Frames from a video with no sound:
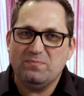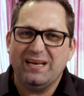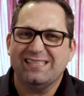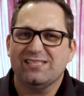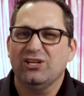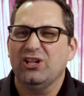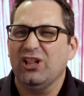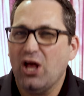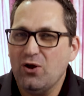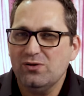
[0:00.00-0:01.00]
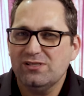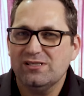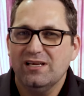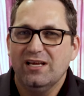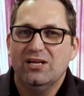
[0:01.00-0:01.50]
but it's
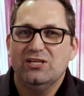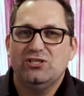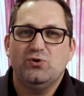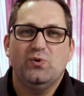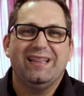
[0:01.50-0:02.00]
close to